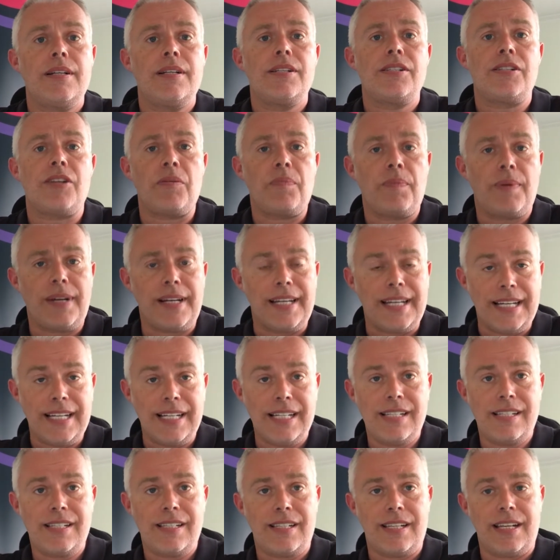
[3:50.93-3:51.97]
So
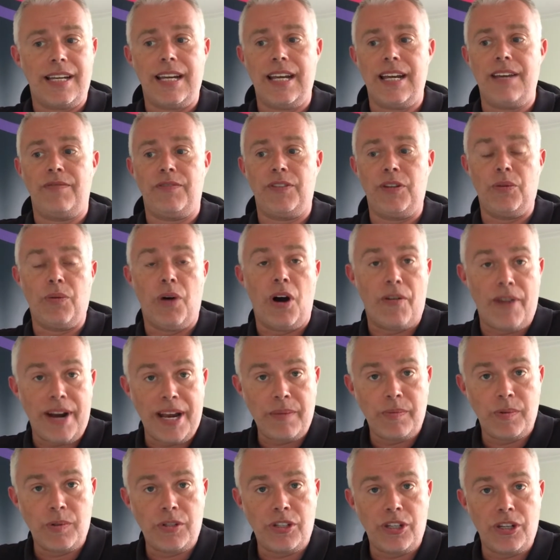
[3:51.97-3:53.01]
please, if you are
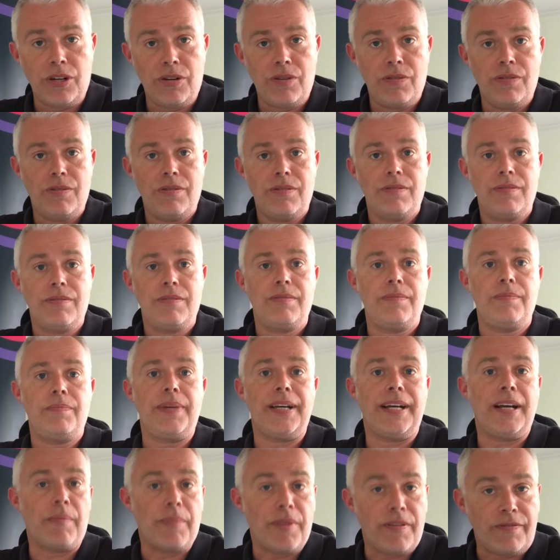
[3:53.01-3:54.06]
able to,
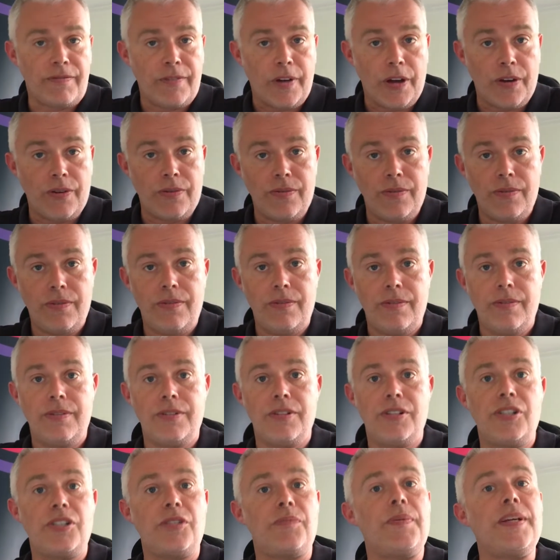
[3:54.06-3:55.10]
pick up the phone,
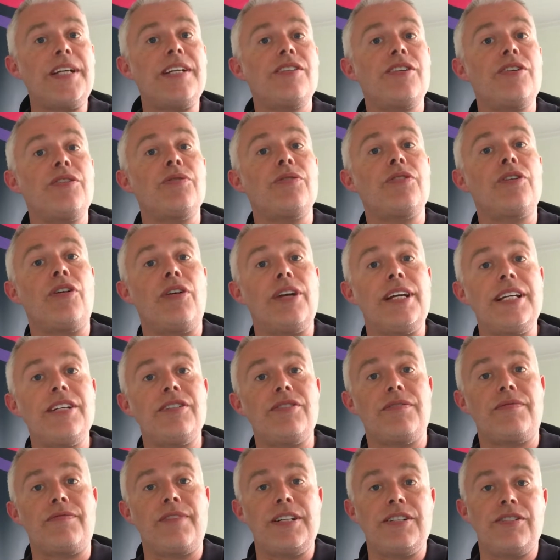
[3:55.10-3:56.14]
speak to your colleagues,
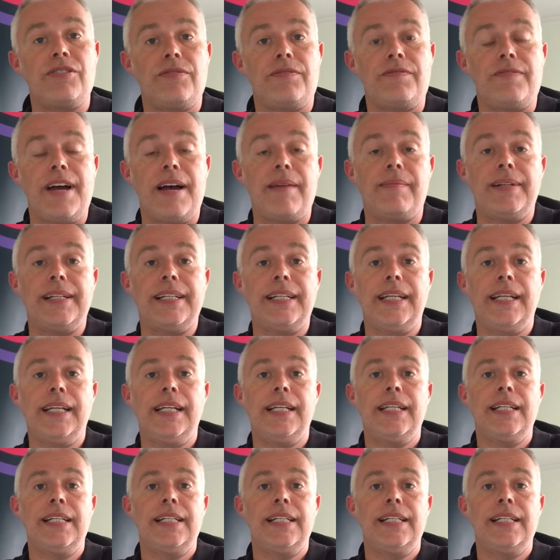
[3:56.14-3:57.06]
your friends, your family,